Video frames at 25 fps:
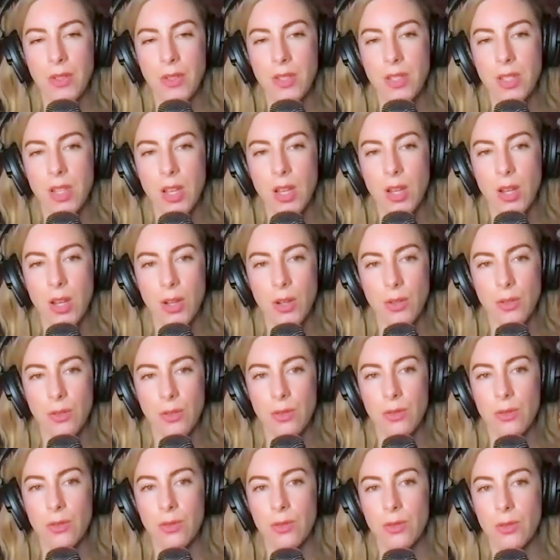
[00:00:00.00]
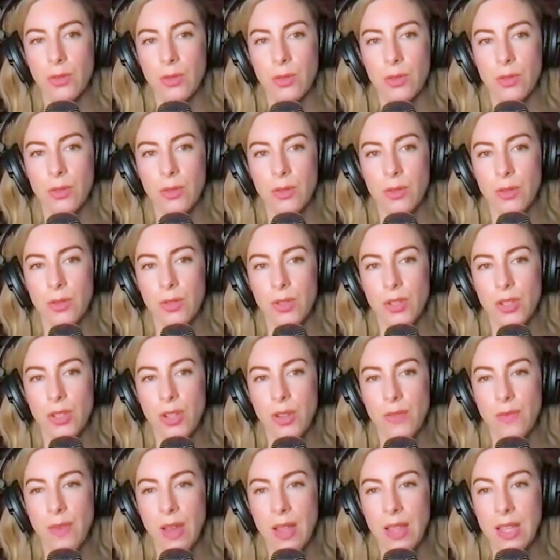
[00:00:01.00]
So
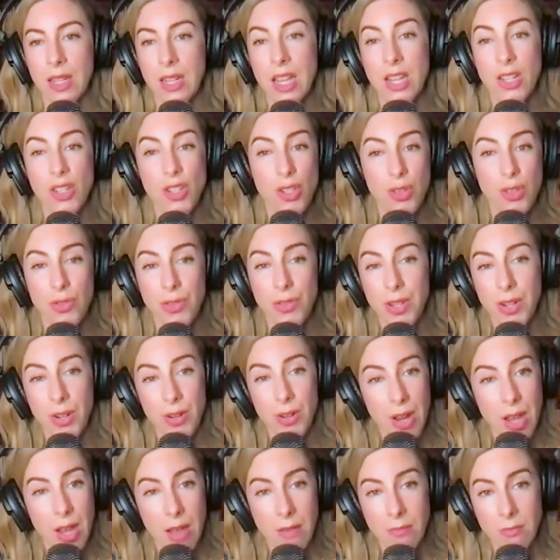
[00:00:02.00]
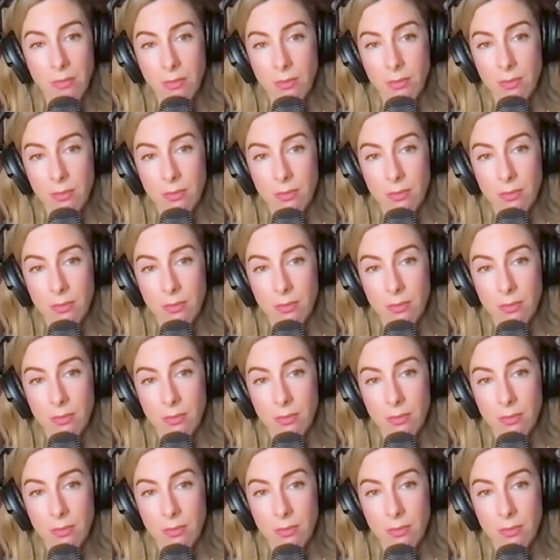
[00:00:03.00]
she finally did. And she's using her name.